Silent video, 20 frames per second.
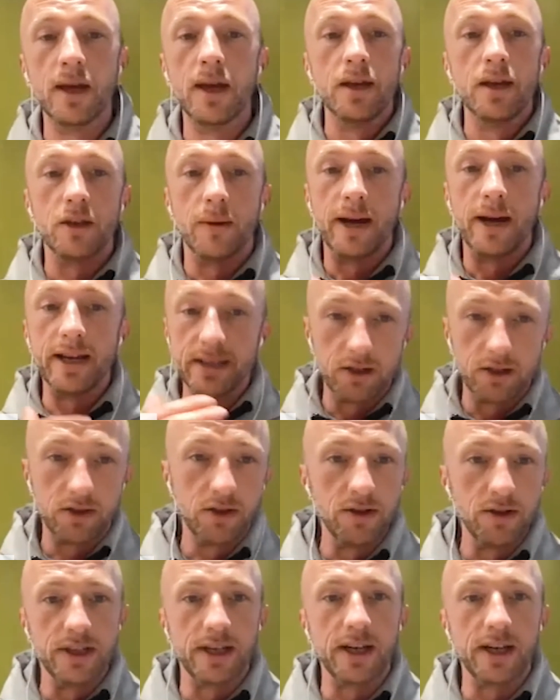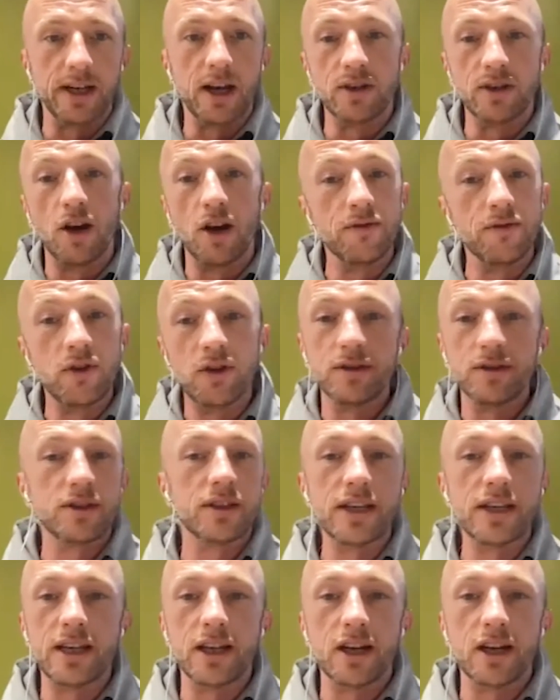So as soon as it goes live, you can
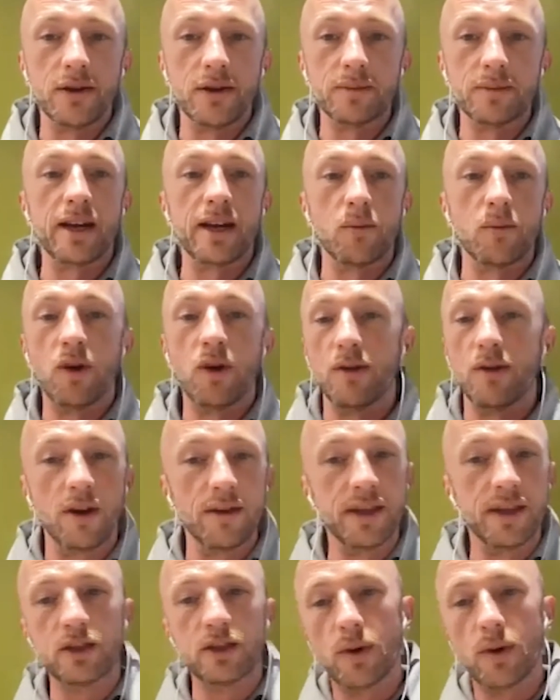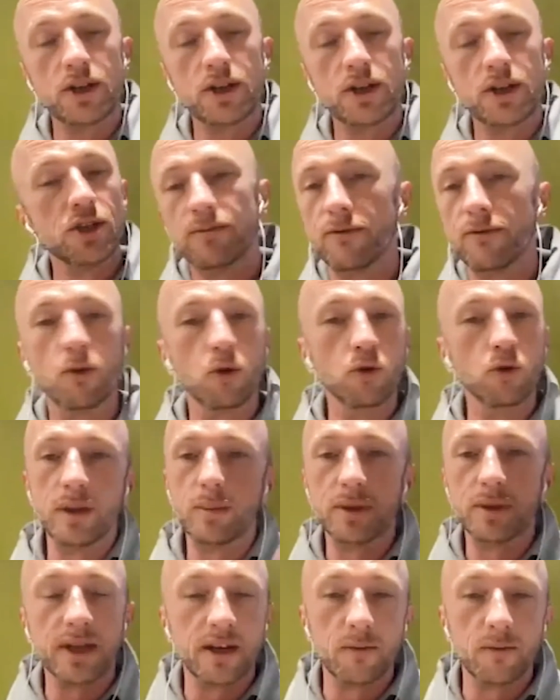see, it's black and white, right? This question,
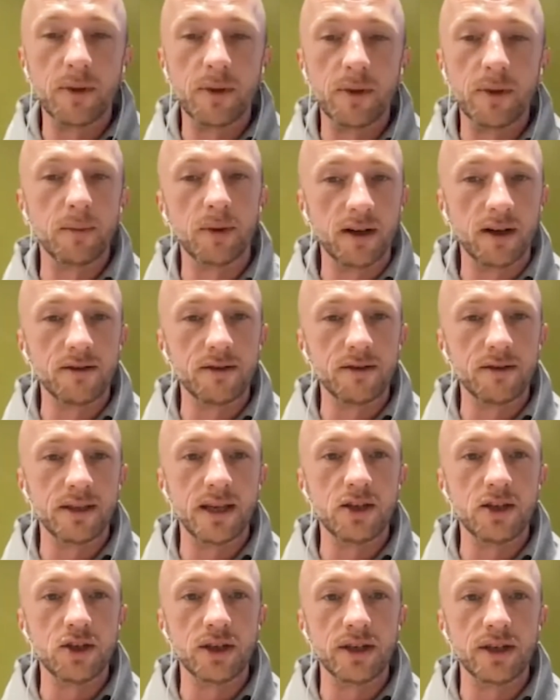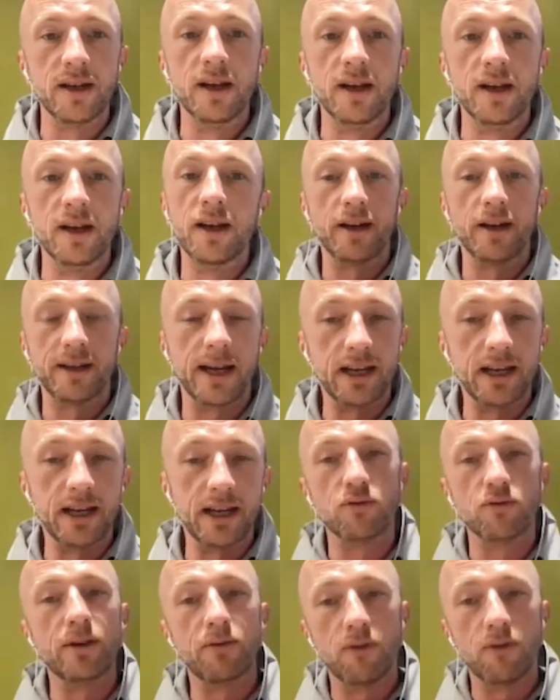40% of people are closing the engine. Okay,
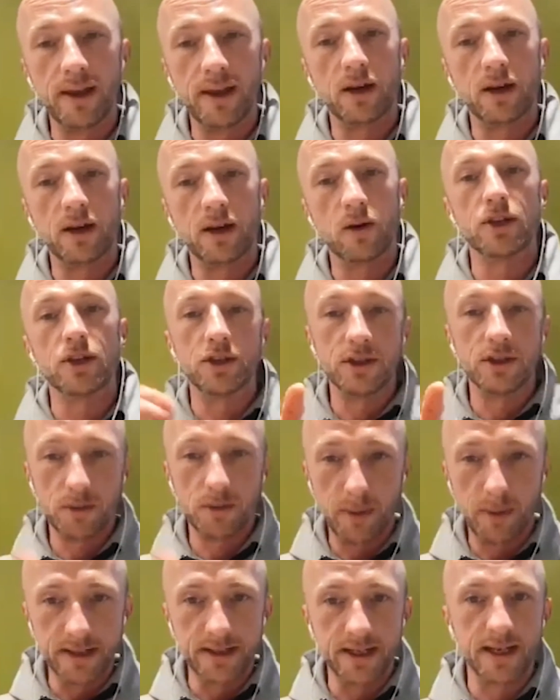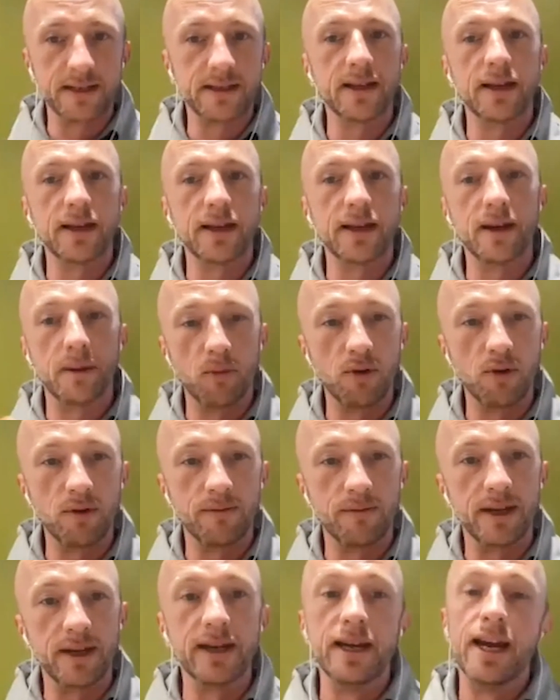let's rewrite that question, split test it and
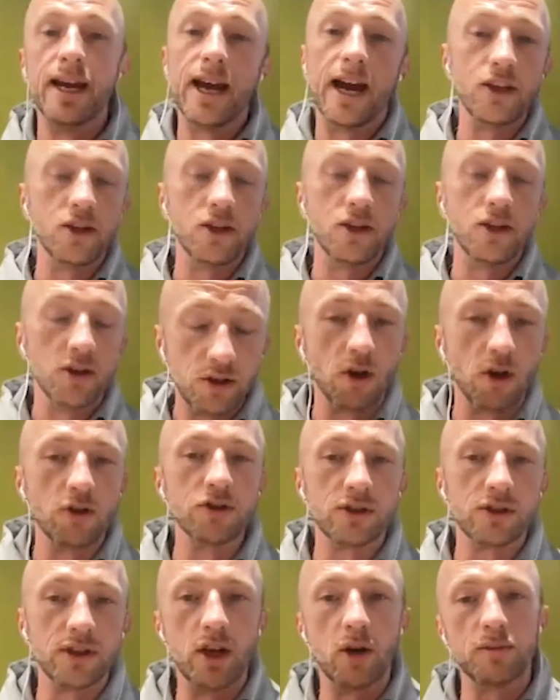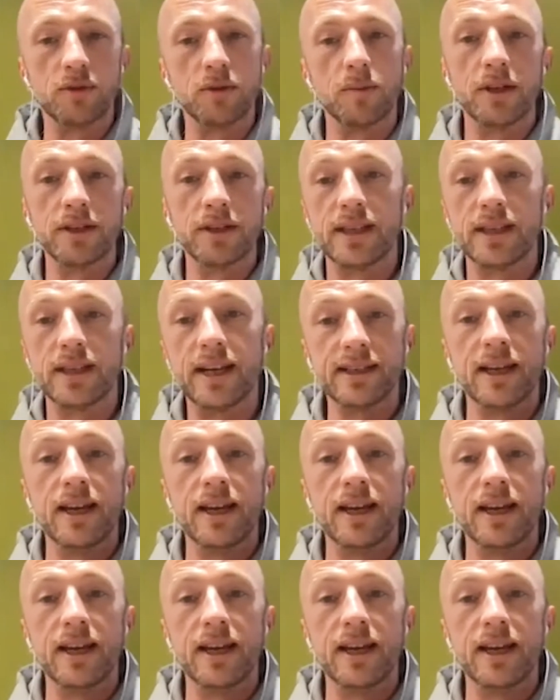improve it. And you can constantly optimize. And